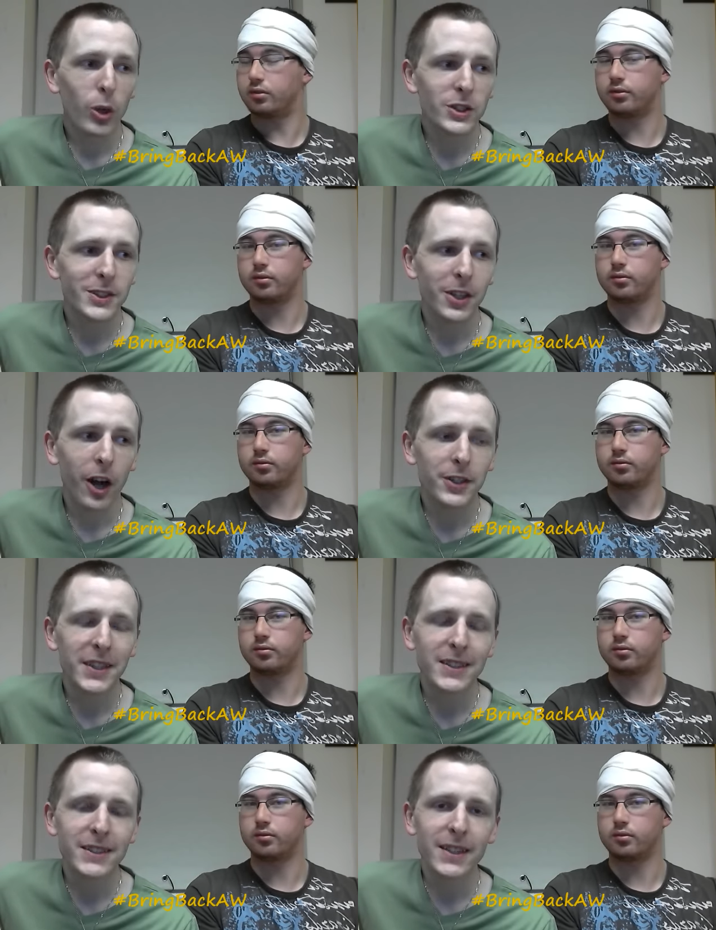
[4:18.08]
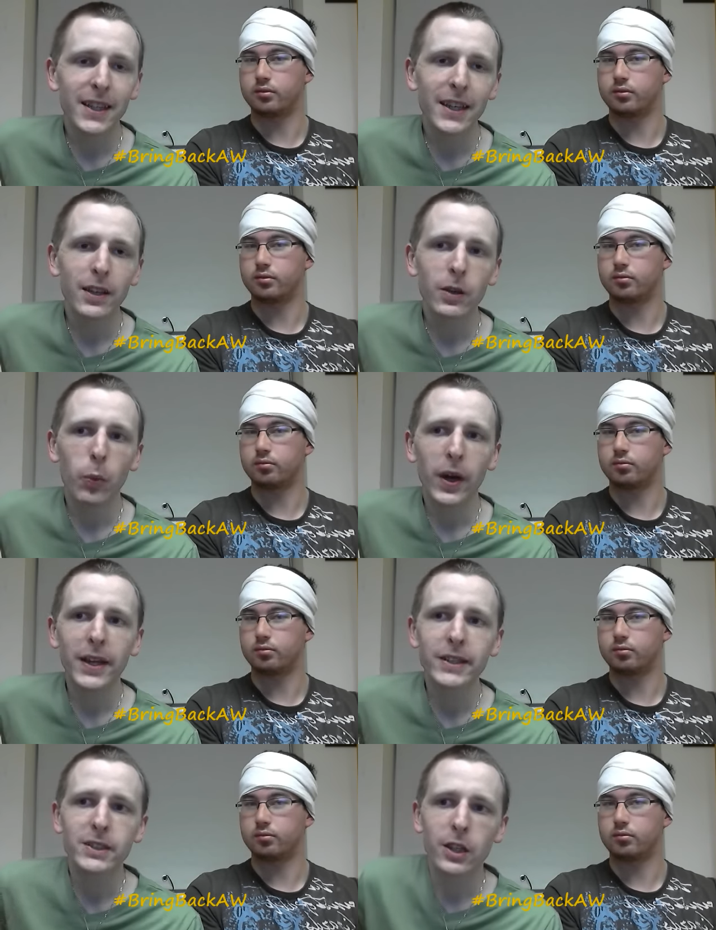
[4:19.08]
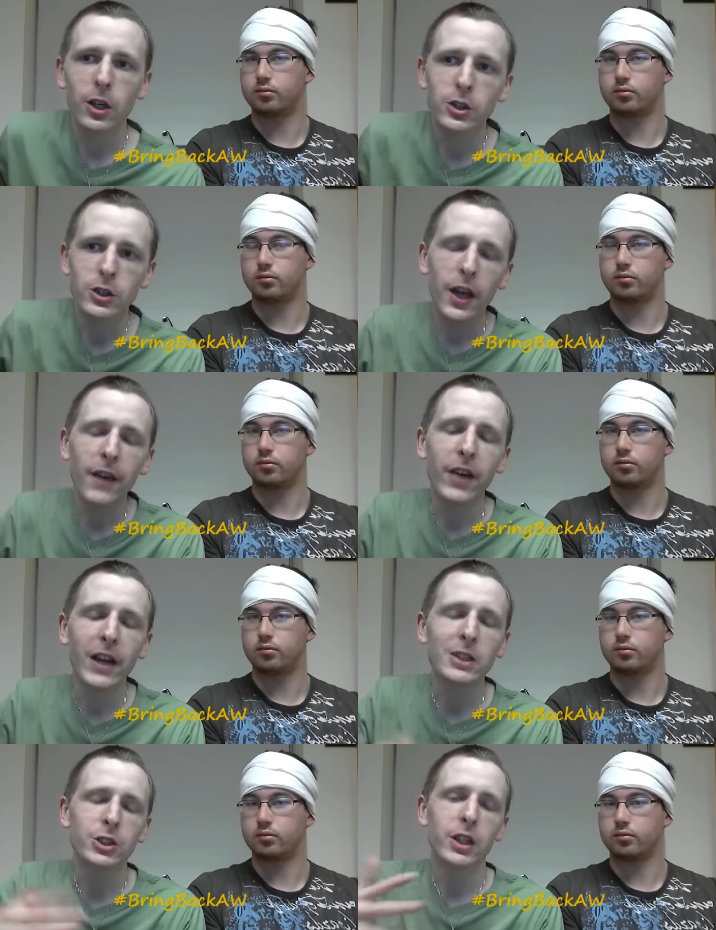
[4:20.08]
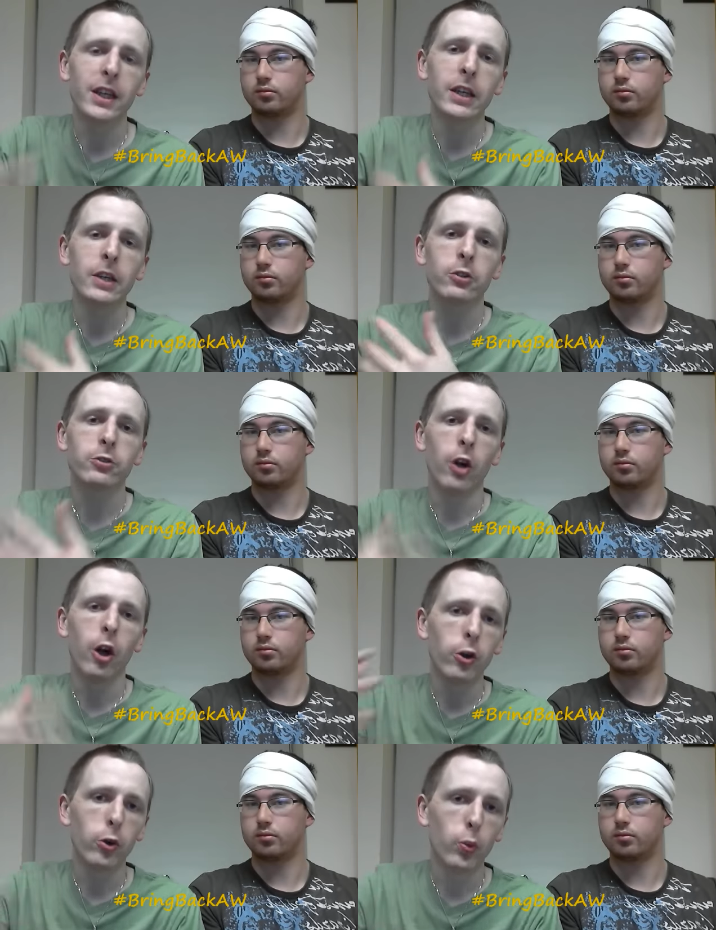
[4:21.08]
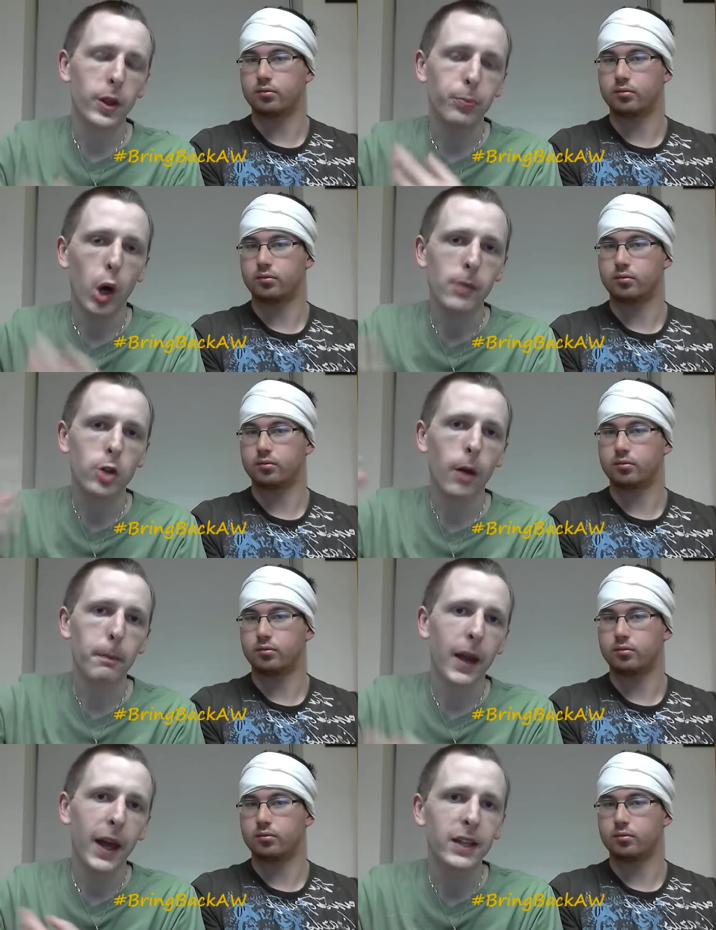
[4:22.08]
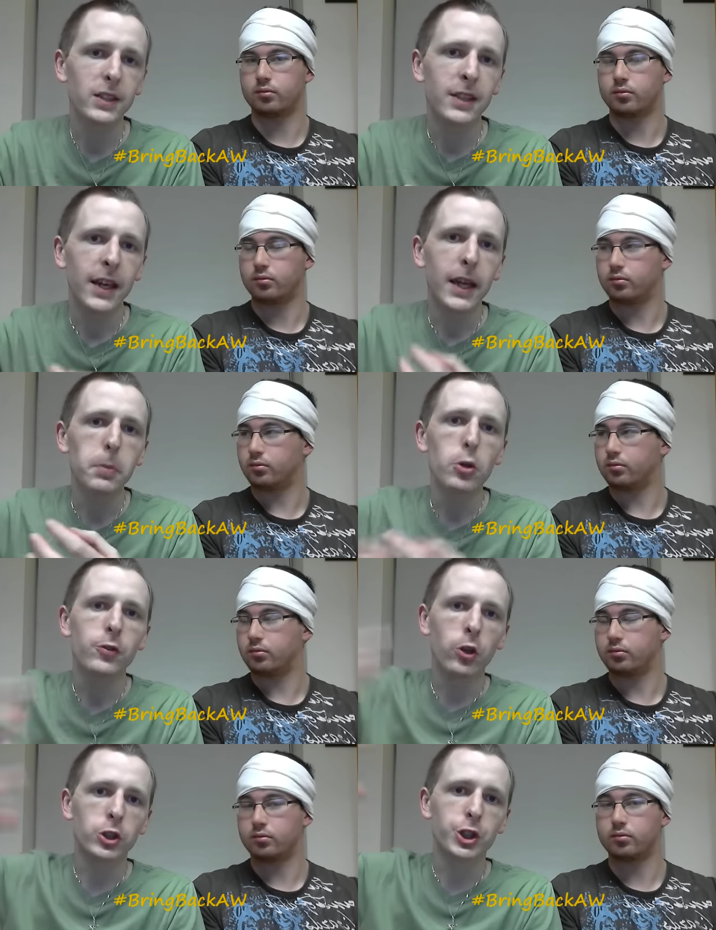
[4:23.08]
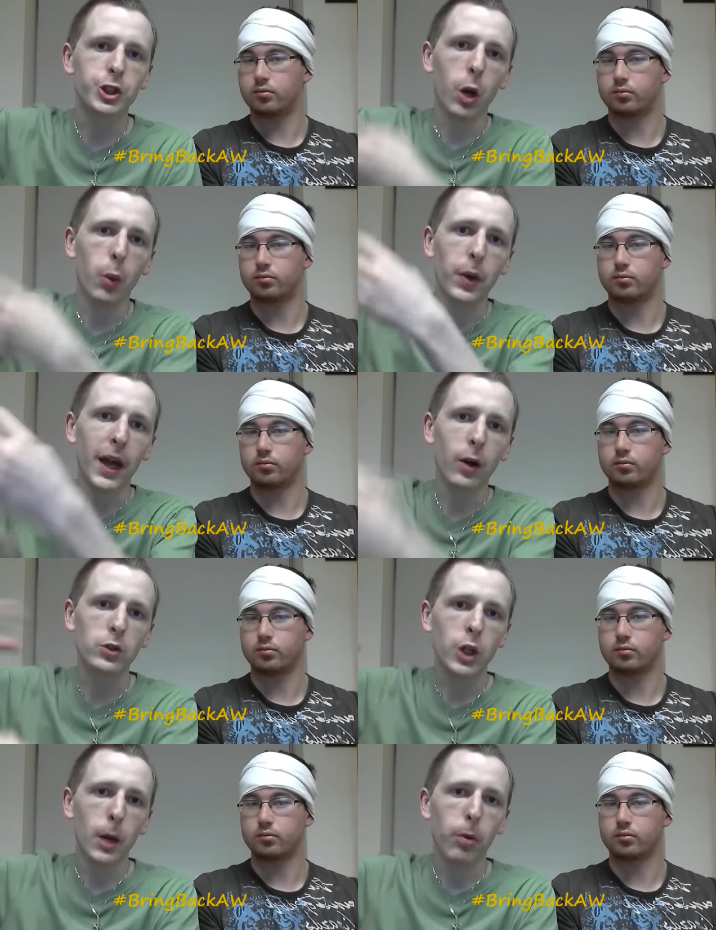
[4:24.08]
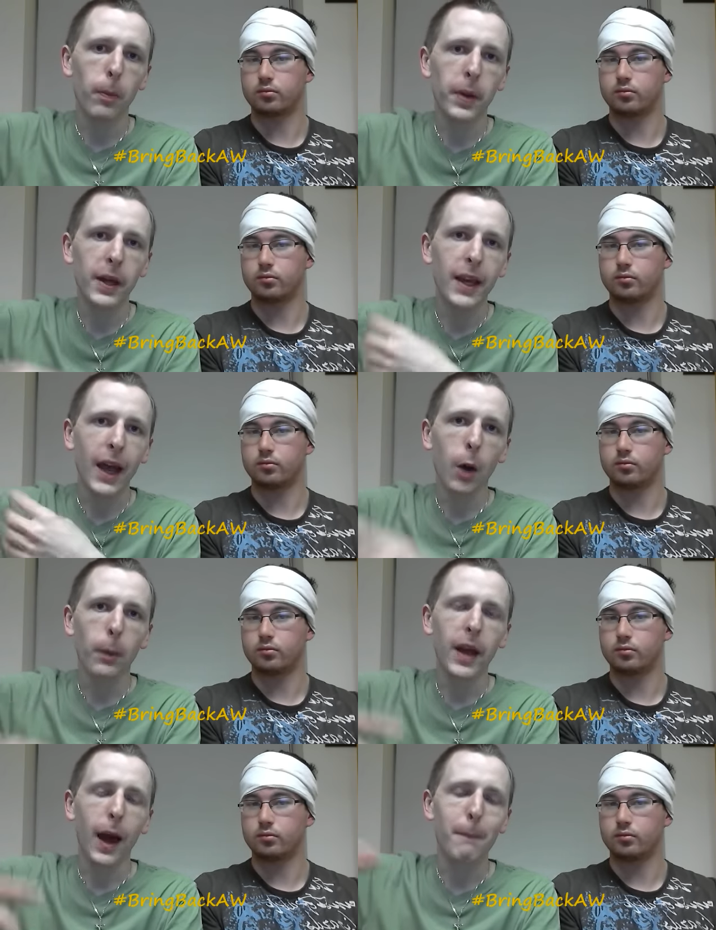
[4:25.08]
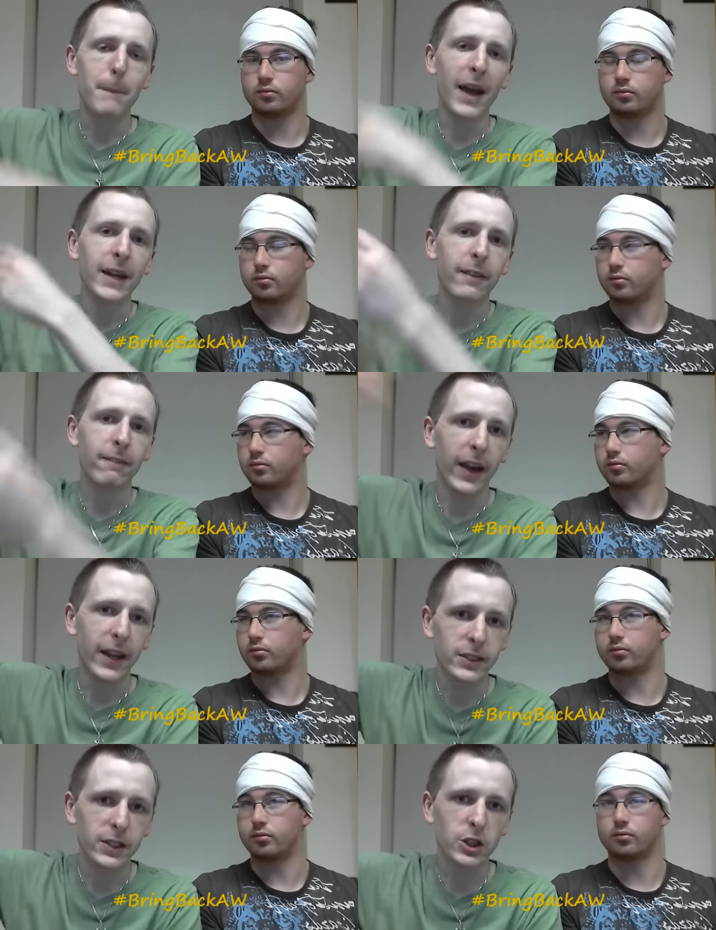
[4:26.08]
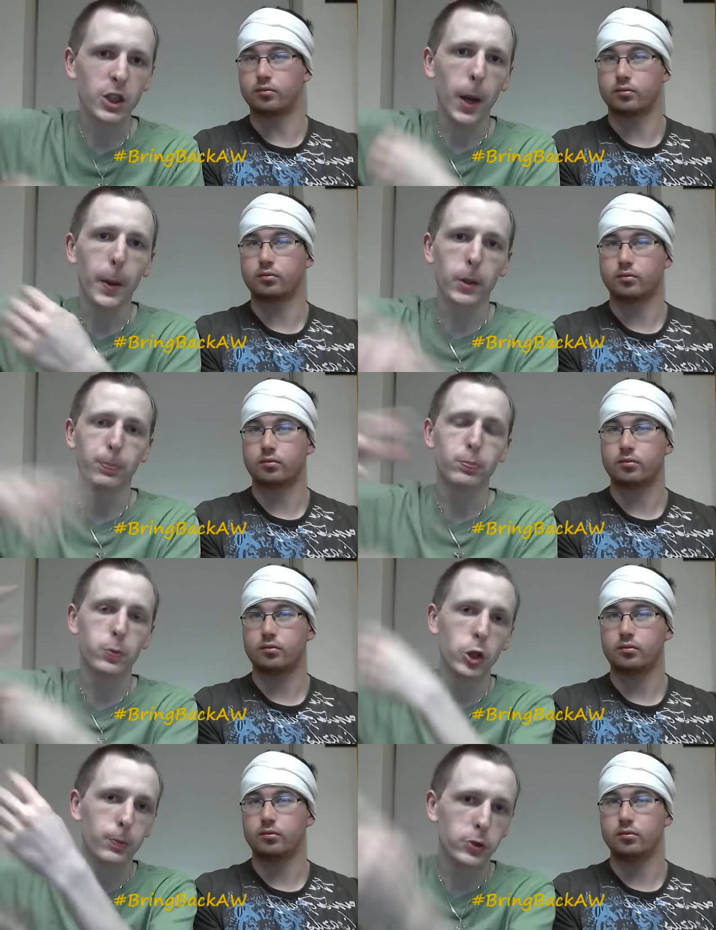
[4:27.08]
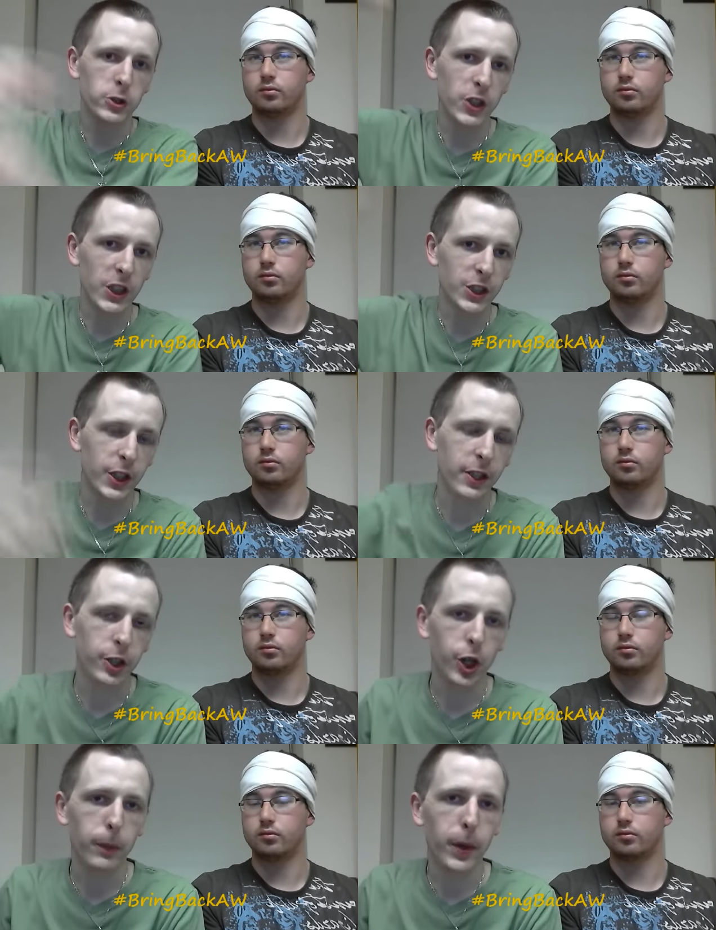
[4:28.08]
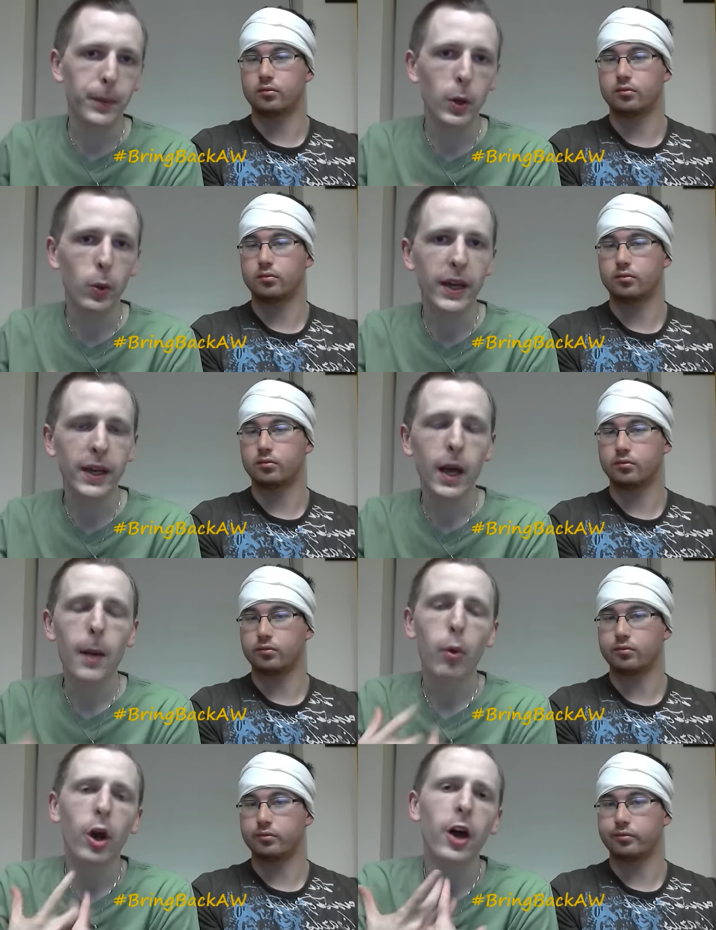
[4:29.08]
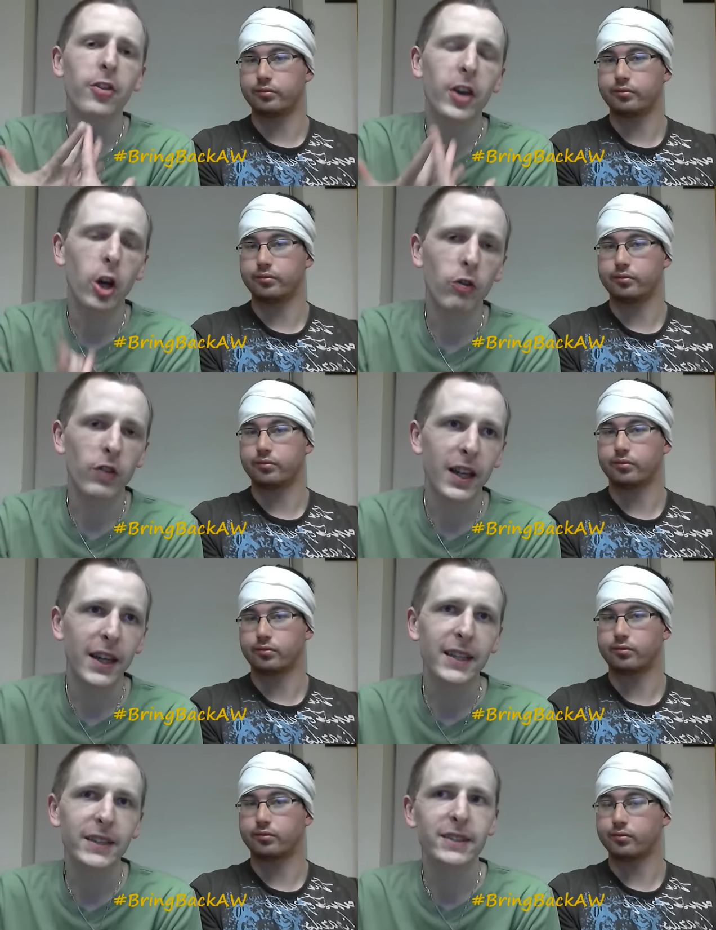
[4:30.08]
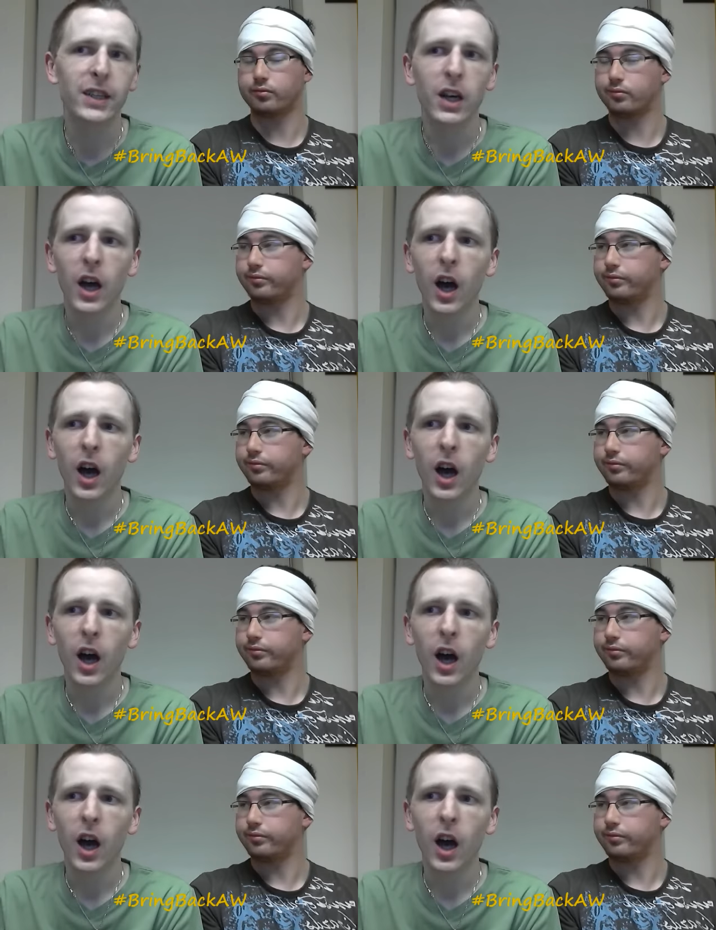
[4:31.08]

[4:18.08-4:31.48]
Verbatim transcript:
Speaker 1: Washington, I did see when he's eventually grown with the prime time players. He moves on to someone else, probably helping a main event. So just a good progression in the WWE. When I heard they got released,